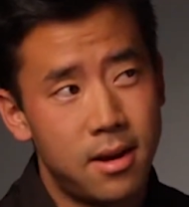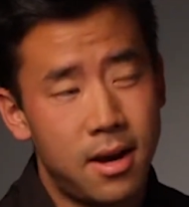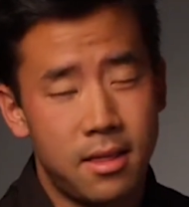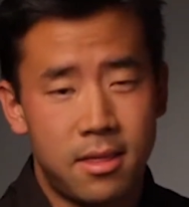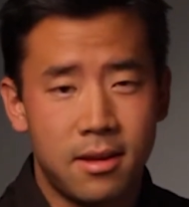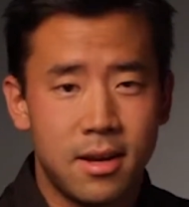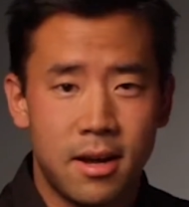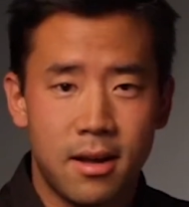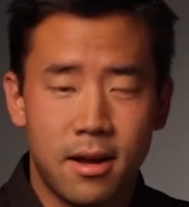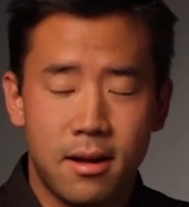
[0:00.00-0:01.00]
I think
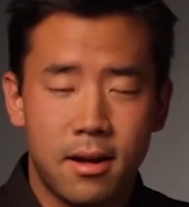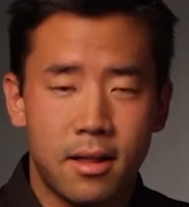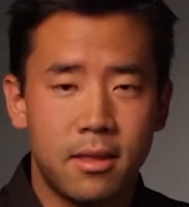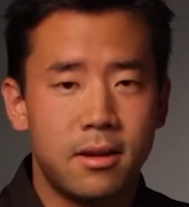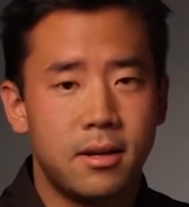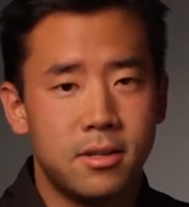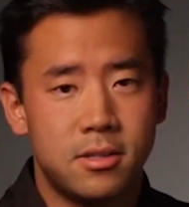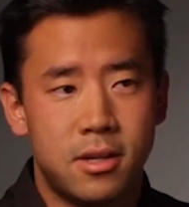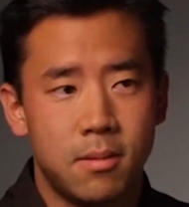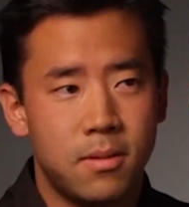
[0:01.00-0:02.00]
I just
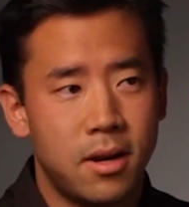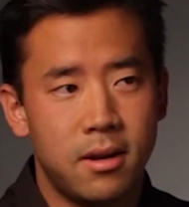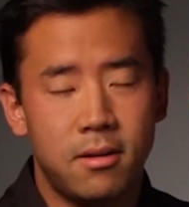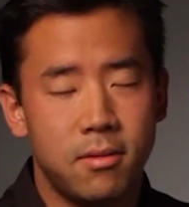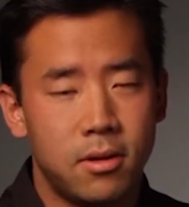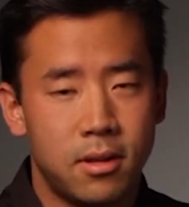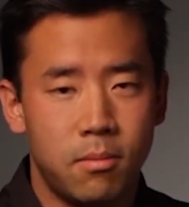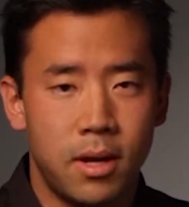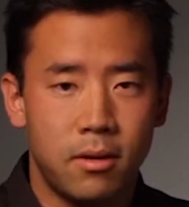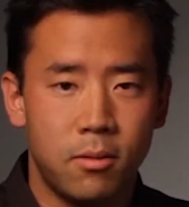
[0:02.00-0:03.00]
skipped and I didn't even look in the
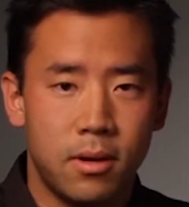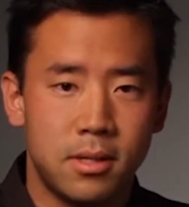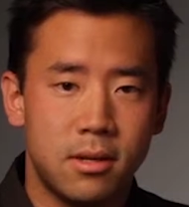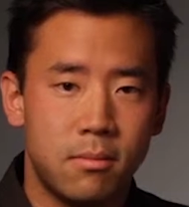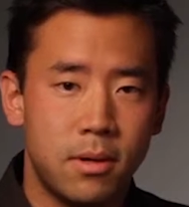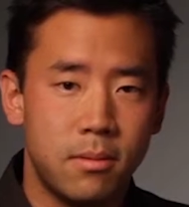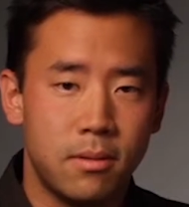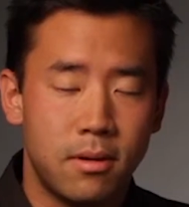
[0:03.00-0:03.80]
manual when I set them up.